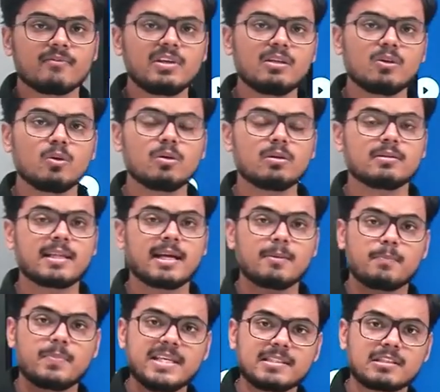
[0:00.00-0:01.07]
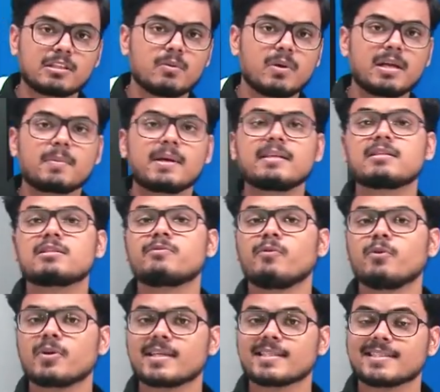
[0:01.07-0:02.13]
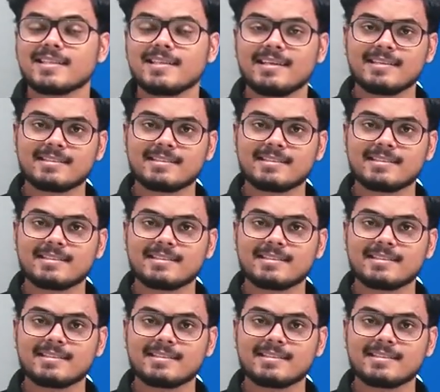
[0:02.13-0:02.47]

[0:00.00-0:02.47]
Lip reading: we know that b square minus 4ac